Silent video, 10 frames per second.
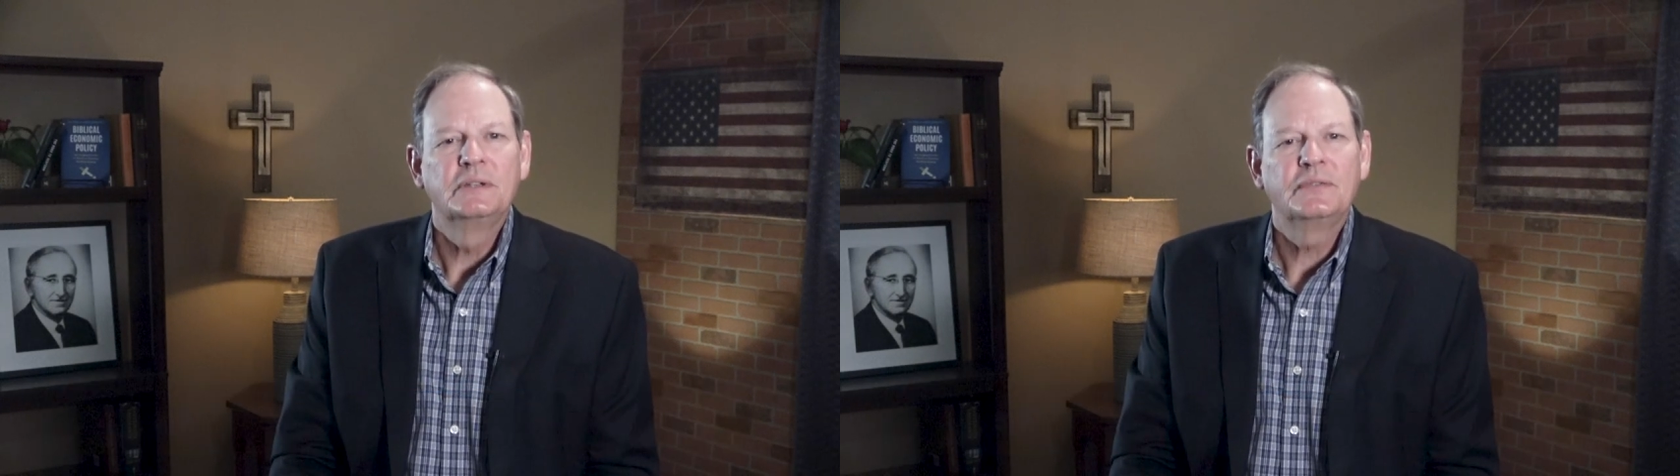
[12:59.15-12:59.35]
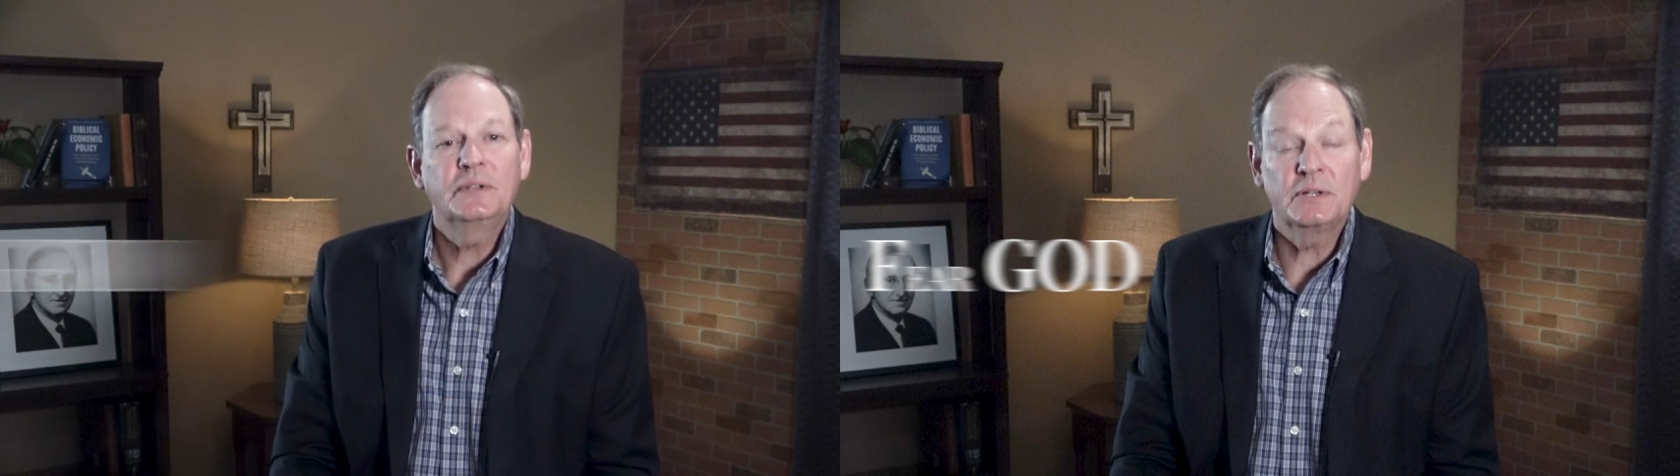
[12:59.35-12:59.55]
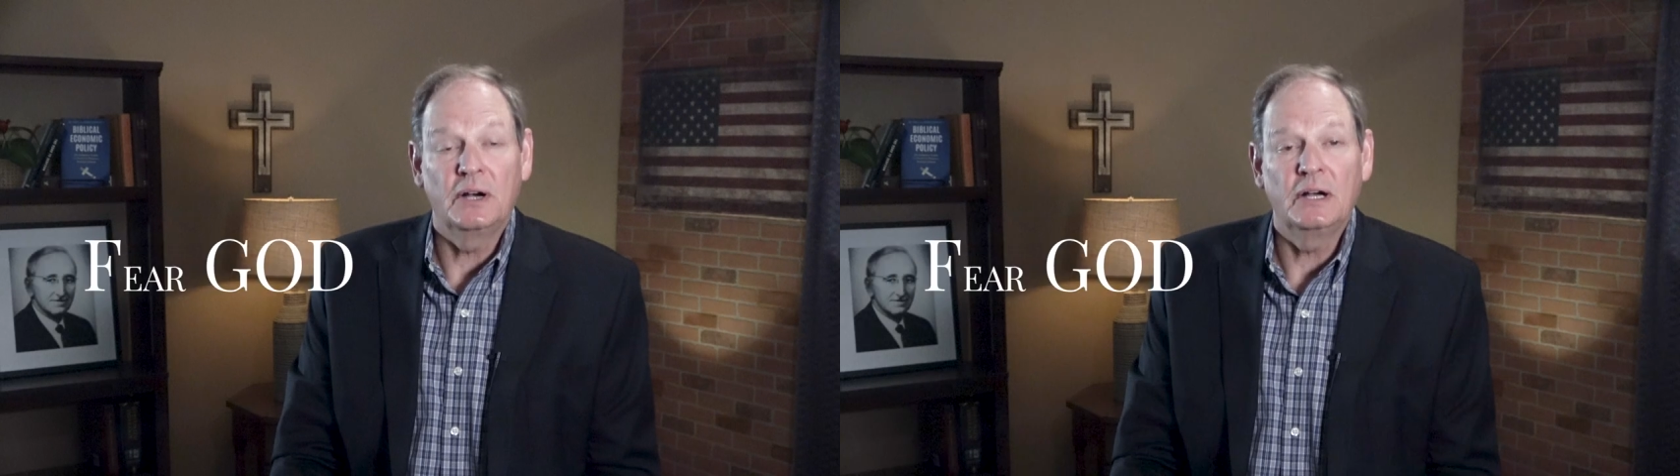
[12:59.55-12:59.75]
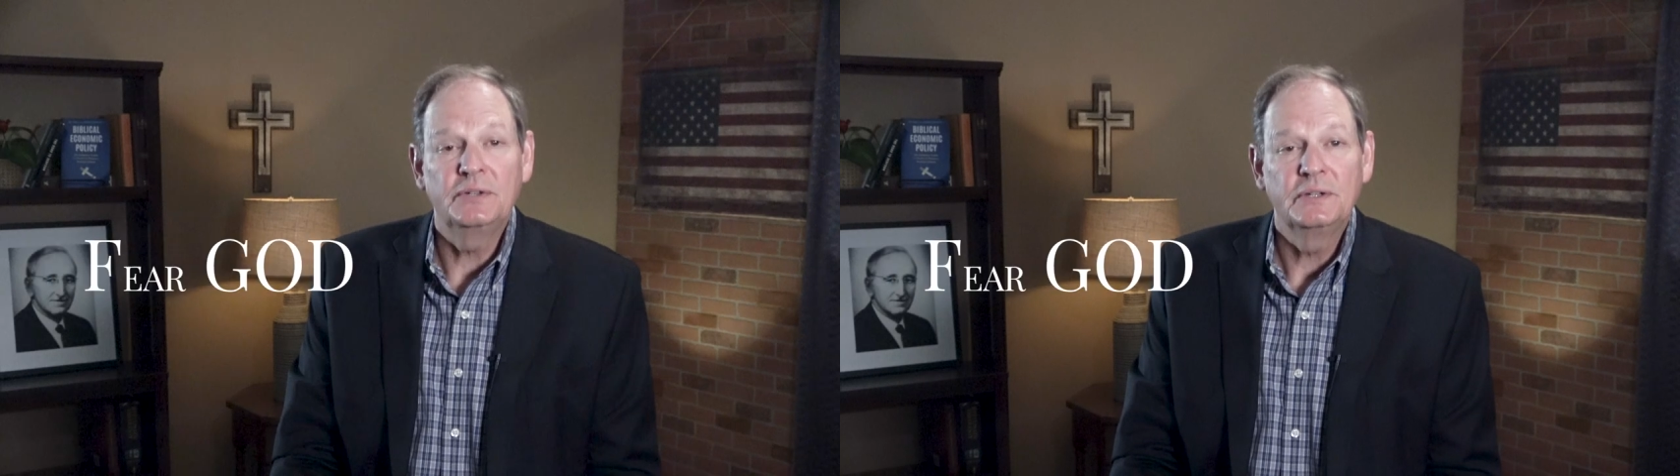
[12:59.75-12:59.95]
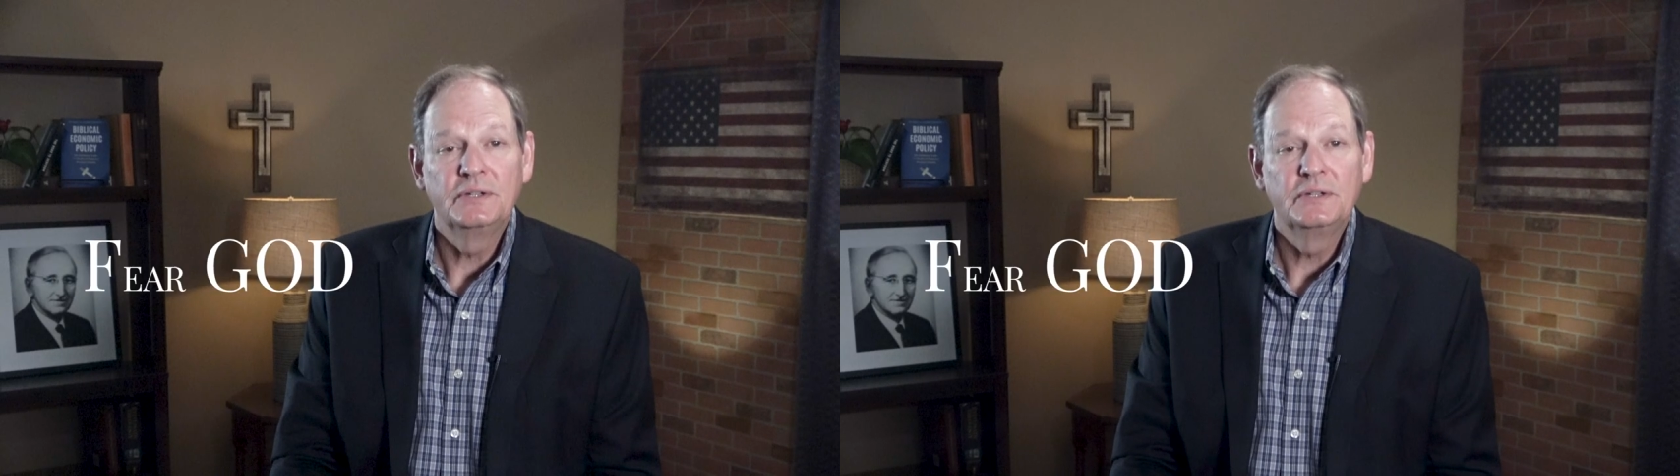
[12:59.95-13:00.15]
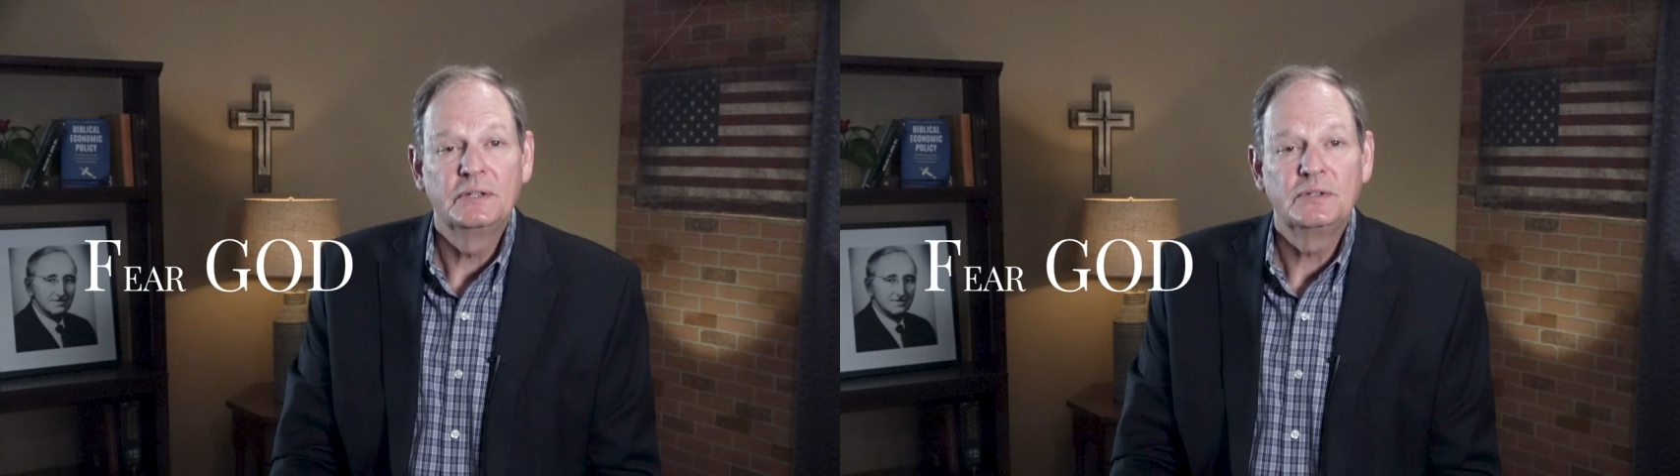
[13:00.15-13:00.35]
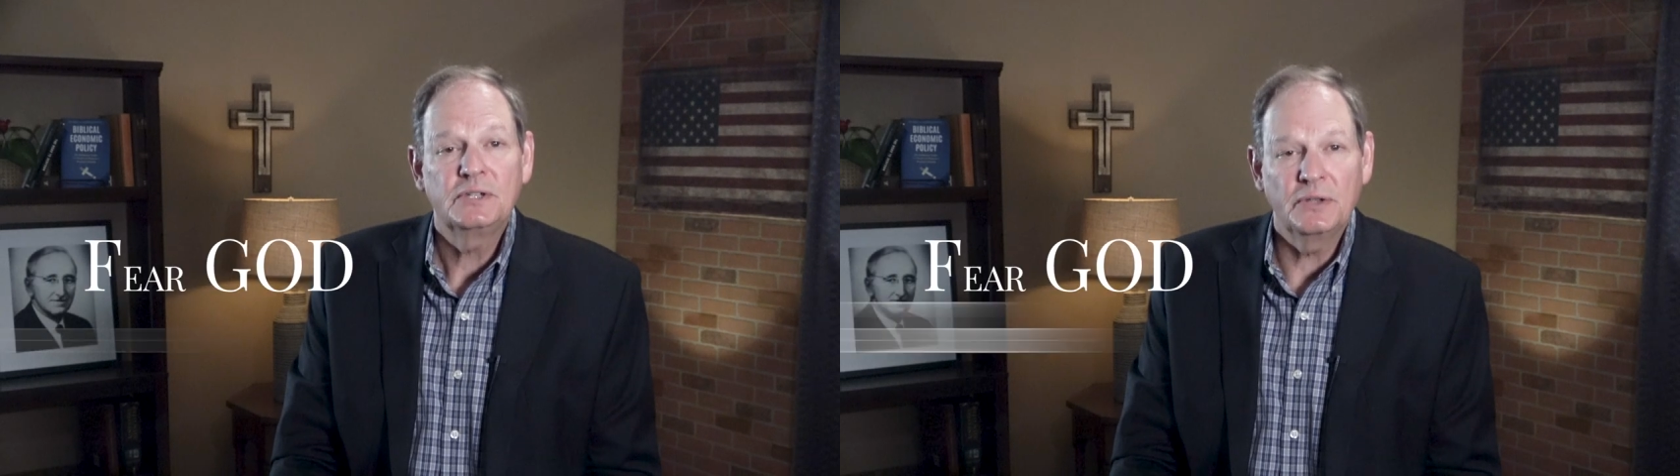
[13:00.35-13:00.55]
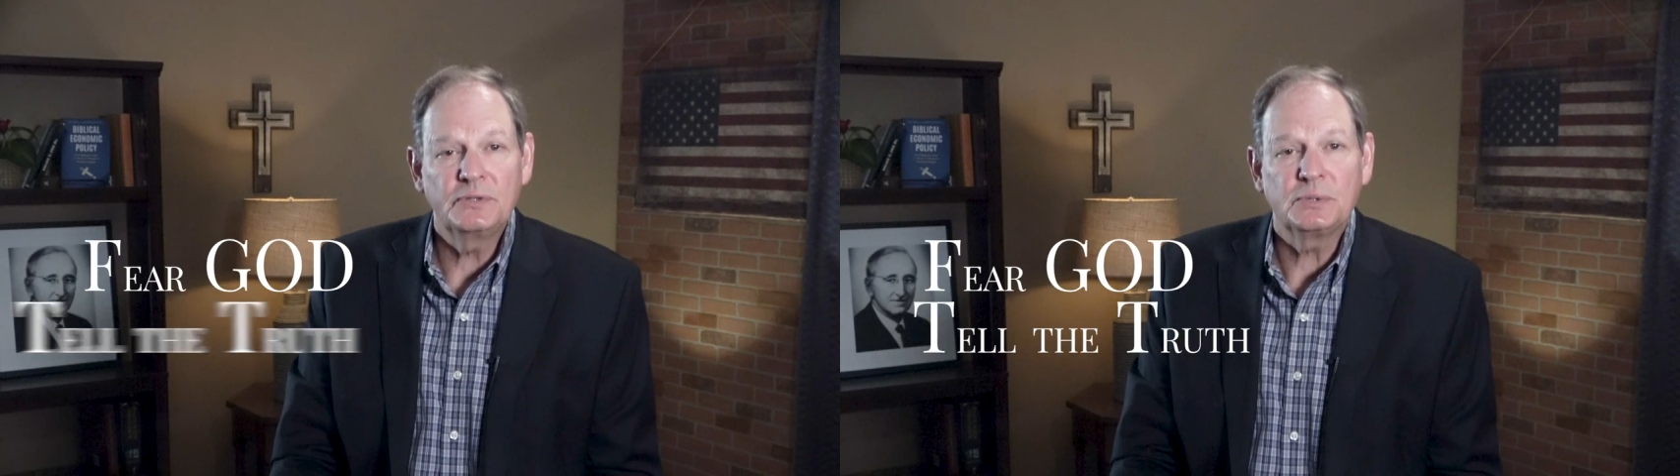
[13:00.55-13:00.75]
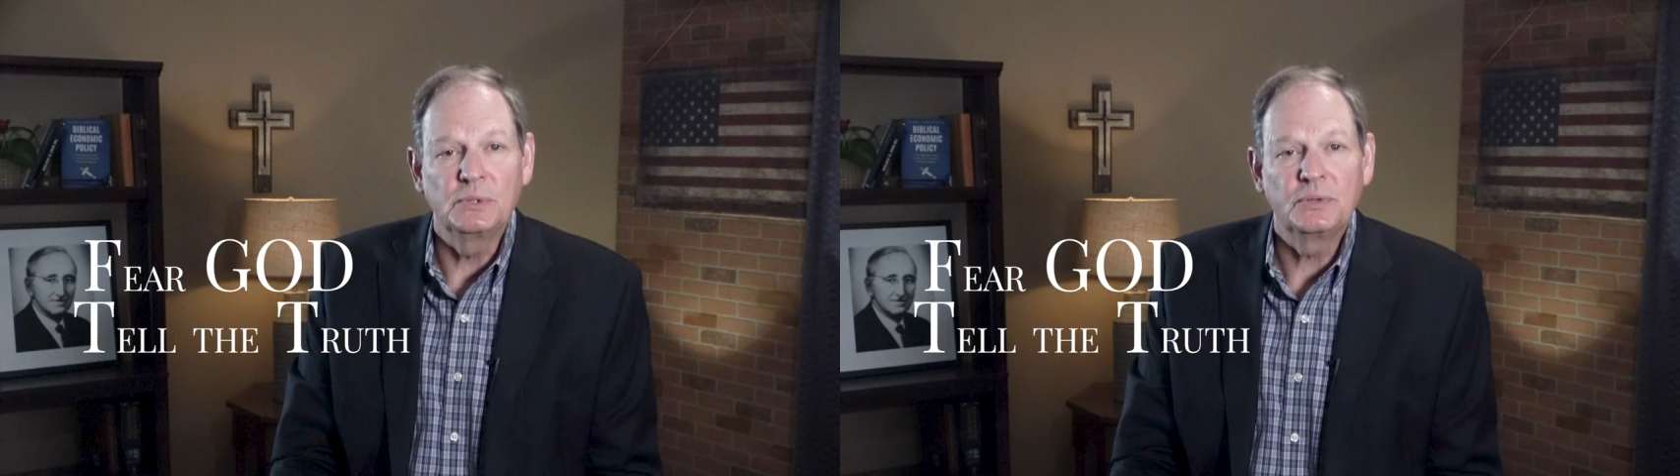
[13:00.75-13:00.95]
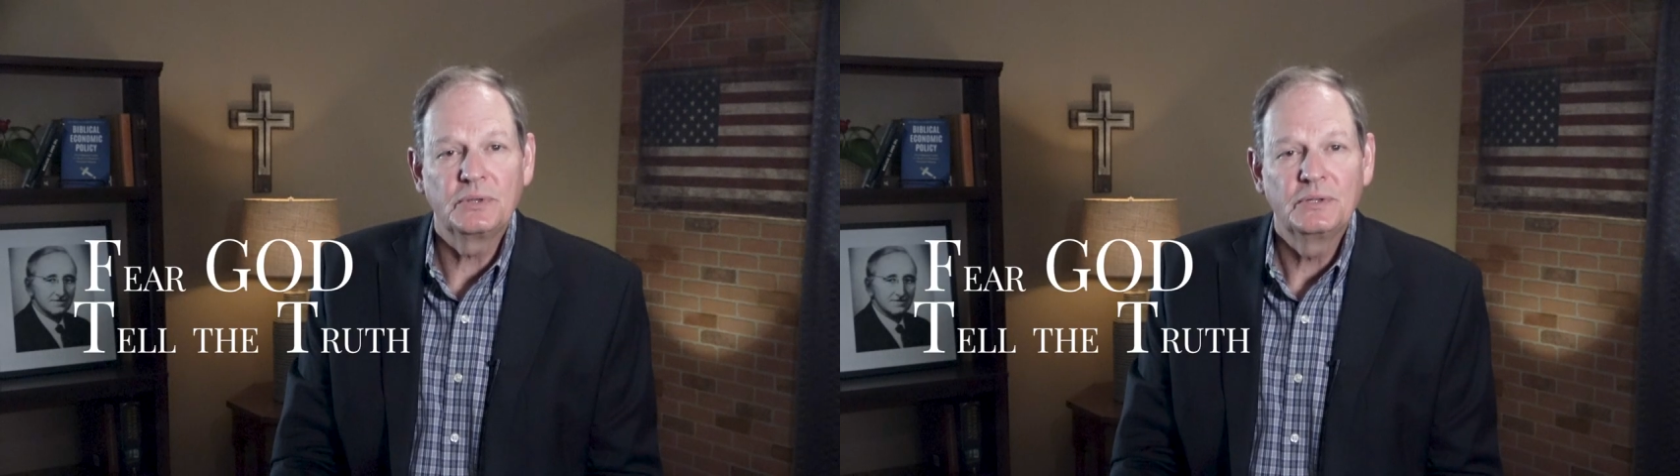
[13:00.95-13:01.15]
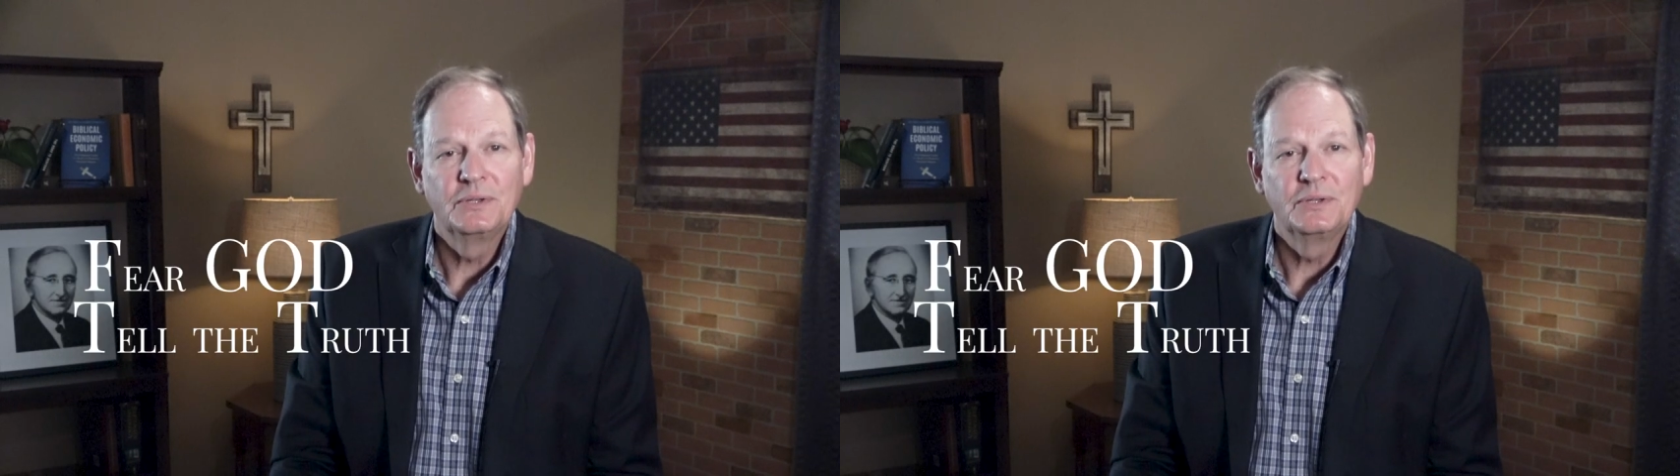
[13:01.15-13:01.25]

Fear God, tell the truth,